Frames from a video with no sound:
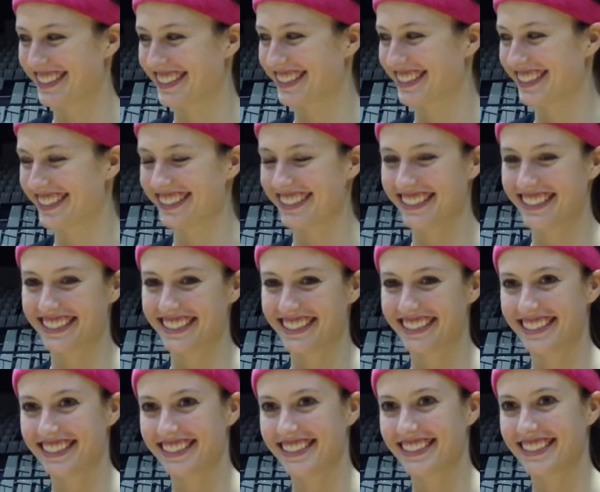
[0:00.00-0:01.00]

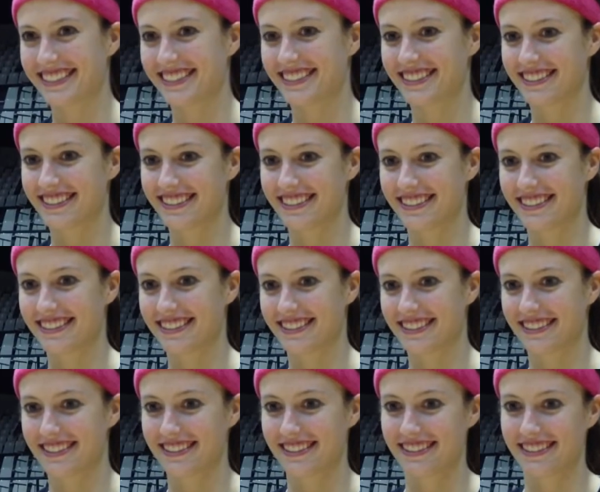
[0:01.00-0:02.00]

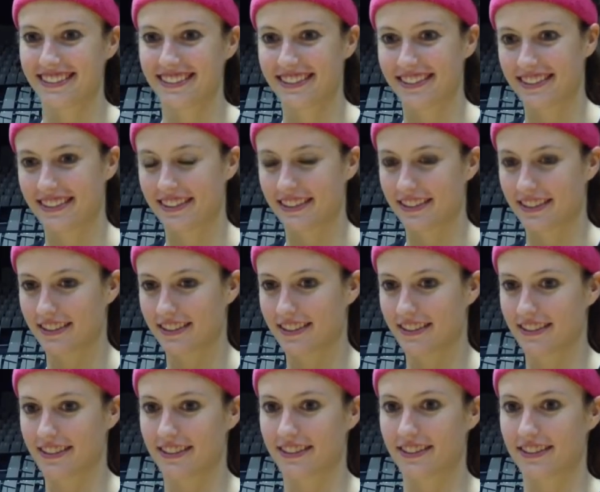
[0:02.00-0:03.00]

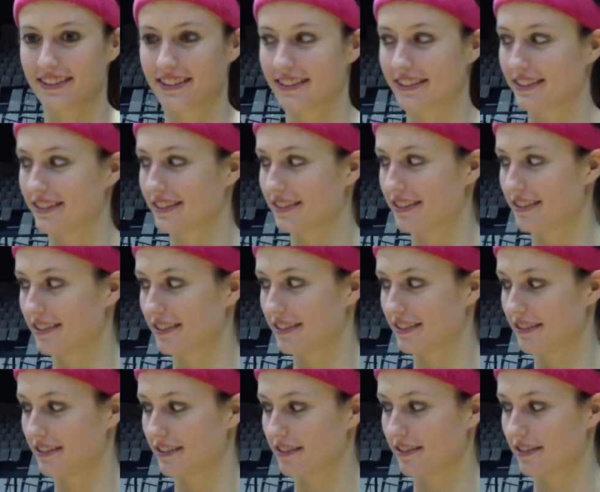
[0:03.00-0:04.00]

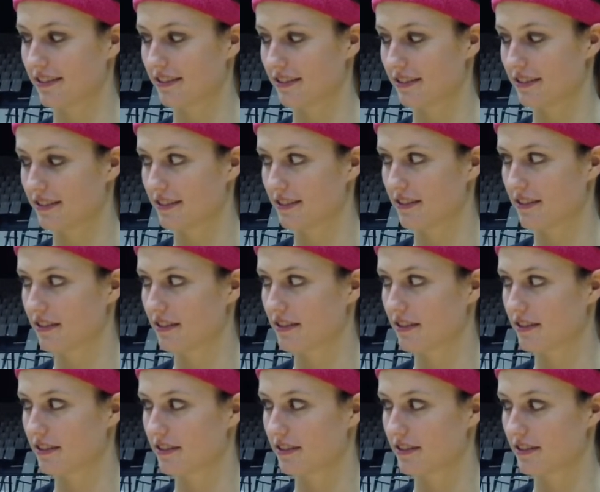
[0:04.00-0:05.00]

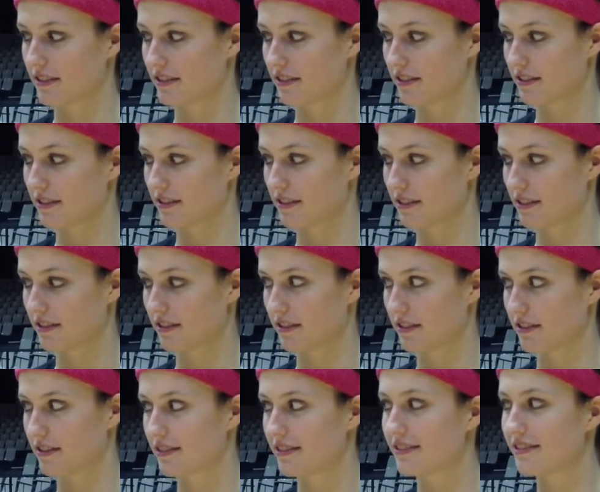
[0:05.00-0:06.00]

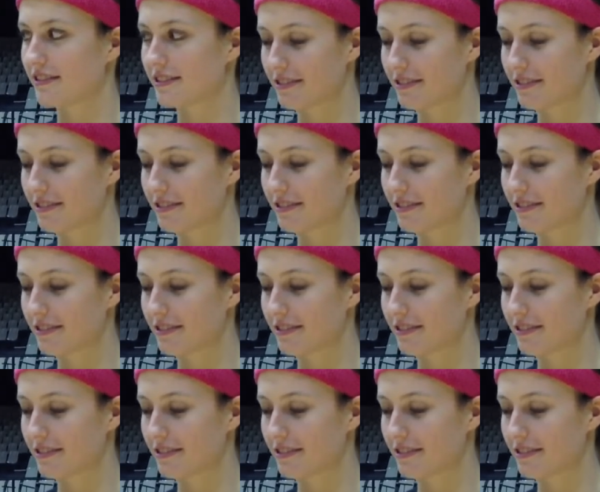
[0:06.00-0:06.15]
(not speaking)